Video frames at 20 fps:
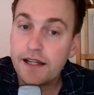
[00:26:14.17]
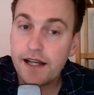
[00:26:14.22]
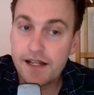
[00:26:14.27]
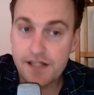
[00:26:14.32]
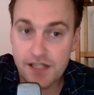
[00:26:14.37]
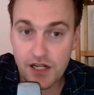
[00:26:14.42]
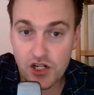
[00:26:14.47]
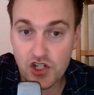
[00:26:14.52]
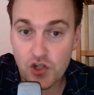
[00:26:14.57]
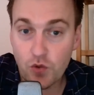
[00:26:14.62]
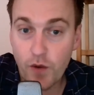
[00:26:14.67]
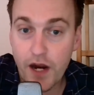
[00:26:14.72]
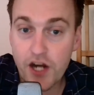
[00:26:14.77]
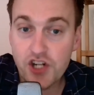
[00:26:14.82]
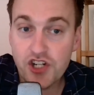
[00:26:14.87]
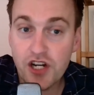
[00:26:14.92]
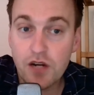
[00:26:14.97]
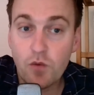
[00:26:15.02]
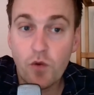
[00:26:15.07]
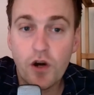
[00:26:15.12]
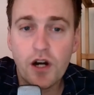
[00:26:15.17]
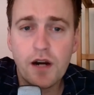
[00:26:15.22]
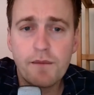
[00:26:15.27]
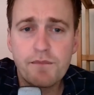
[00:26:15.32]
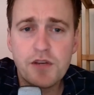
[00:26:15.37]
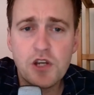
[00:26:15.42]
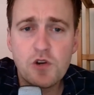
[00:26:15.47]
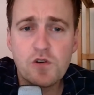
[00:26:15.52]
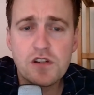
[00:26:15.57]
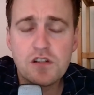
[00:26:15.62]
a situation where
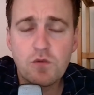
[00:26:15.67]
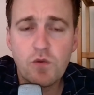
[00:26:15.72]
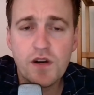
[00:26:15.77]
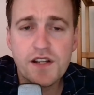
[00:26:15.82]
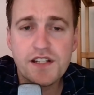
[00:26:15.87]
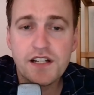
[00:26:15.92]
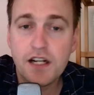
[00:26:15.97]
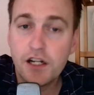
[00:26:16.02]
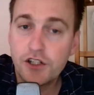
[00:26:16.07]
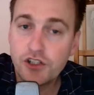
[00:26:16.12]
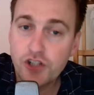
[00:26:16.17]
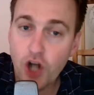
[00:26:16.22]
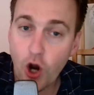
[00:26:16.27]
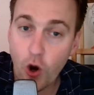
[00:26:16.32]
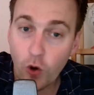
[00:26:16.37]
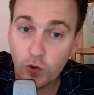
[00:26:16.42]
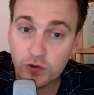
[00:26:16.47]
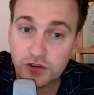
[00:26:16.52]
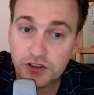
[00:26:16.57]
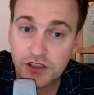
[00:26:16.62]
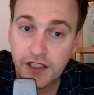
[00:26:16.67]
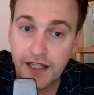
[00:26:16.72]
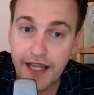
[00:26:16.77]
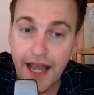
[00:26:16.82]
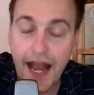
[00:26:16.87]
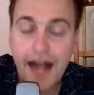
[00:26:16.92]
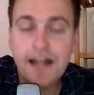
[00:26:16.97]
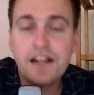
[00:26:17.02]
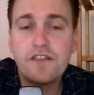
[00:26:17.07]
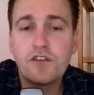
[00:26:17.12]
abuse was condoned
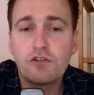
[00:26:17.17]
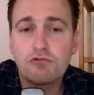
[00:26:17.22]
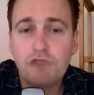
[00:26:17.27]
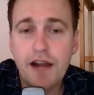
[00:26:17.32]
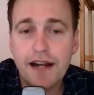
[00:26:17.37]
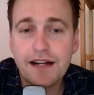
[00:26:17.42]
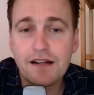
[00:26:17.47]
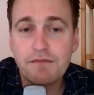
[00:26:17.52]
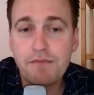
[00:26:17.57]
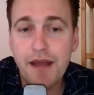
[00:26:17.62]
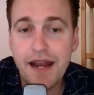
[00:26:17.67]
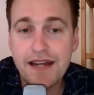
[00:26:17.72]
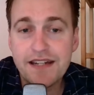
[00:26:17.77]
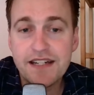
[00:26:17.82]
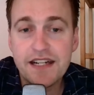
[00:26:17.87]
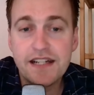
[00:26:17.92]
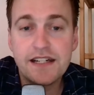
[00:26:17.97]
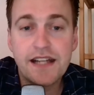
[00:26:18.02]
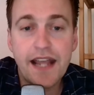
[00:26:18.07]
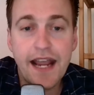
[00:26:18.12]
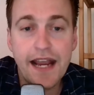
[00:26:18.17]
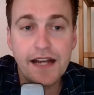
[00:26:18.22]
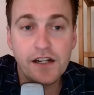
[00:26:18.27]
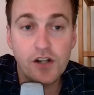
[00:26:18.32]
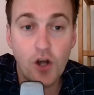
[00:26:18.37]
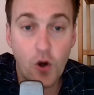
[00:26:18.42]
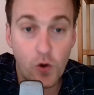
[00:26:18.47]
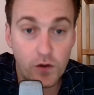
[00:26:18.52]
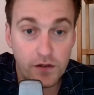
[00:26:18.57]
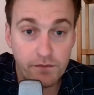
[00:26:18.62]
and even recommended a
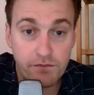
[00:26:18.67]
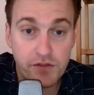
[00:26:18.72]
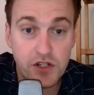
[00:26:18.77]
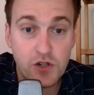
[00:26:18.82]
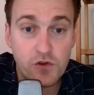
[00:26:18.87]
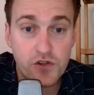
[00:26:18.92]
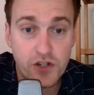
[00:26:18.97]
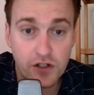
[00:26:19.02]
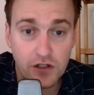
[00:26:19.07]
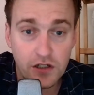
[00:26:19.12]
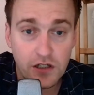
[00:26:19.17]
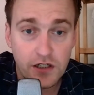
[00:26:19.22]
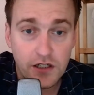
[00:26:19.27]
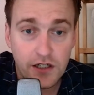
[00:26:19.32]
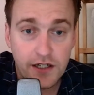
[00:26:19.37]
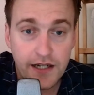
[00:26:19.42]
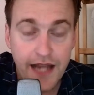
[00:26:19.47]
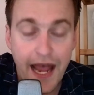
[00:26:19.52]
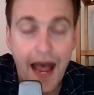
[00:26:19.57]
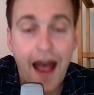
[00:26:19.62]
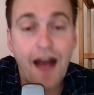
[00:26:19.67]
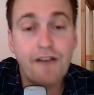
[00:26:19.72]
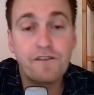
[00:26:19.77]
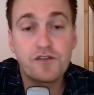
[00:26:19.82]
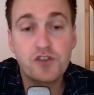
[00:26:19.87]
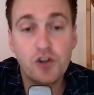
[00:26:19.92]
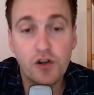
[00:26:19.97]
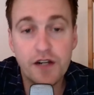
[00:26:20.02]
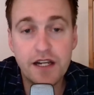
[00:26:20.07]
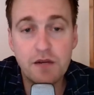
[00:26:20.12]
known abuser
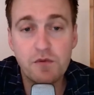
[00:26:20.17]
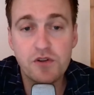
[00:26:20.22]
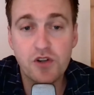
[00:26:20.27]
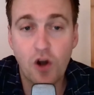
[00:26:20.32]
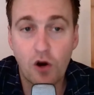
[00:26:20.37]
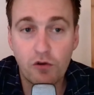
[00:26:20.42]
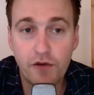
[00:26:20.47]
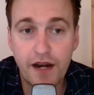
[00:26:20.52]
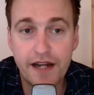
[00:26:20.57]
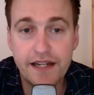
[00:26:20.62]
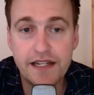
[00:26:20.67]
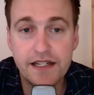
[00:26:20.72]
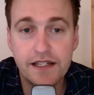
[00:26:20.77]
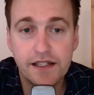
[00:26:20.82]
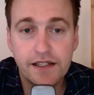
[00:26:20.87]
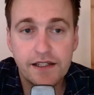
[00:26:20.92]
after he was already